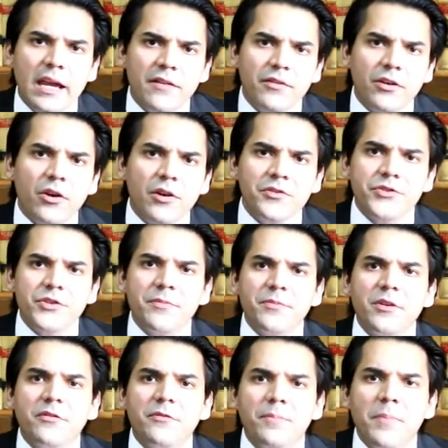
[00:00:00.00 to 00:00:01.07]
have a
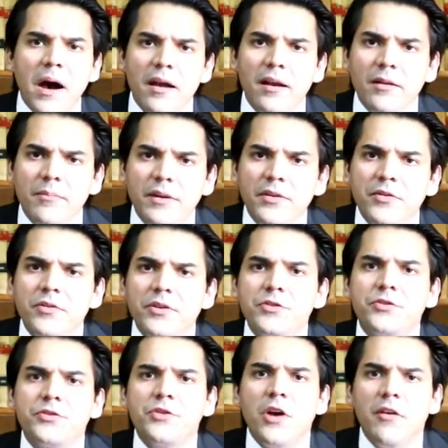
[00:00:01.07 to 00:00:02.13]
concept of parliamentary
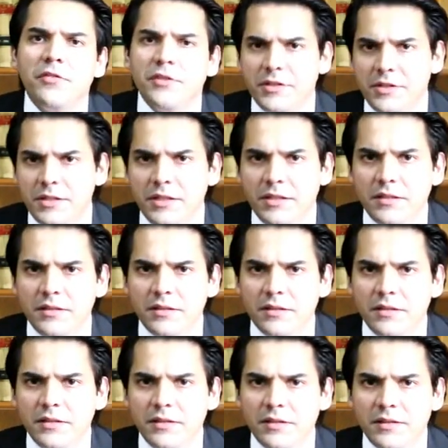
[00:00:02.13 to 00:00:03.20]
sovereignty,
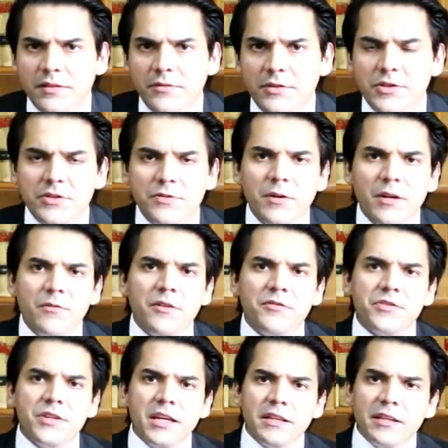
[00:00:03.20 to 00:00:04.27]
which is one way
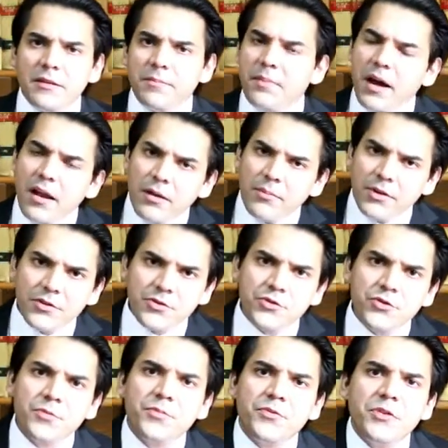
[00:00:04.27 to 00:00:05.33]
of saying that the parliament is
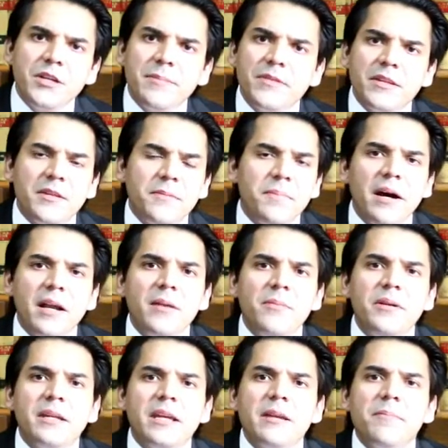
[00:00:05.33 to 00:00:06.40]
supreme, that the
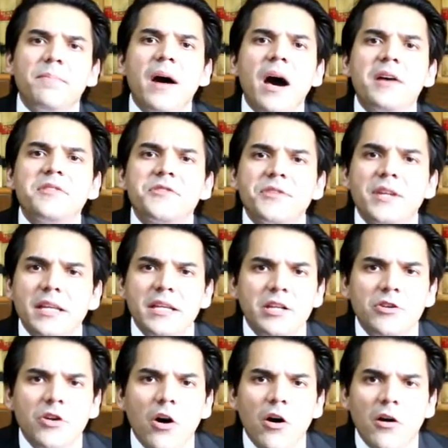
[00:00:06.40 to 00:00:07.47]
parliament can pass
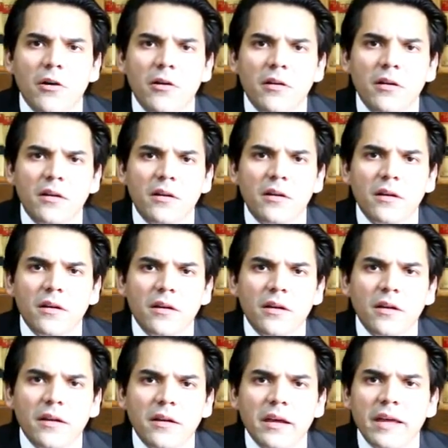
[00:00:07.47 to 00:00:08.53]
any law,
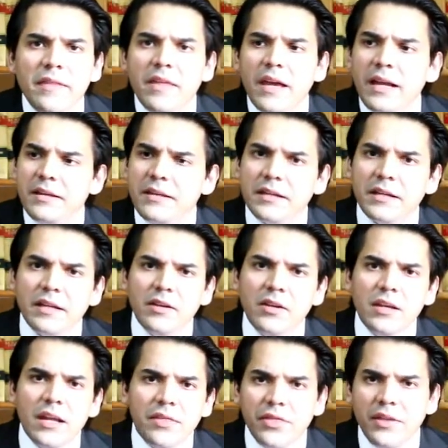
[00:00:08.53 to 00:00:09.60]
and that
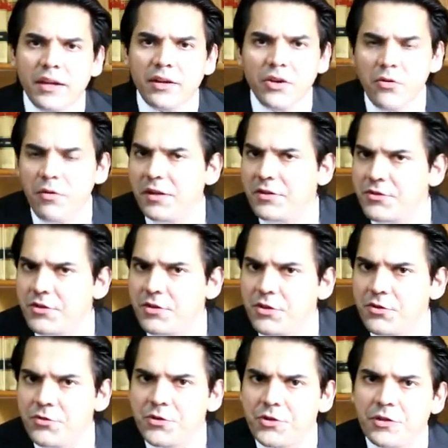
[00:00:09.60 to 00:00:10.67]
nothing, no
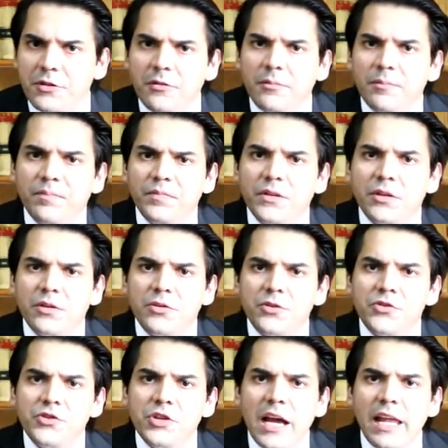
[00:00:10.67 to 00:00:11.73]
institution
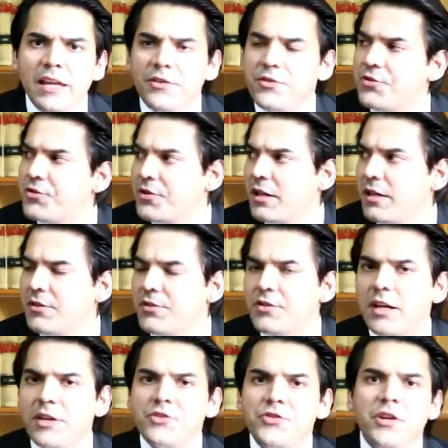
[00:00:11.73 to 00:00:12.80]
could challenge
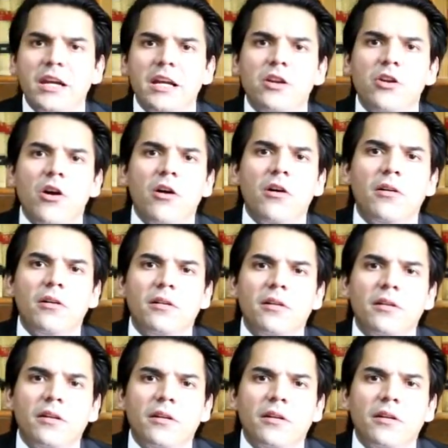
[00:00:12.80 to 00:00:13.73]
such a law.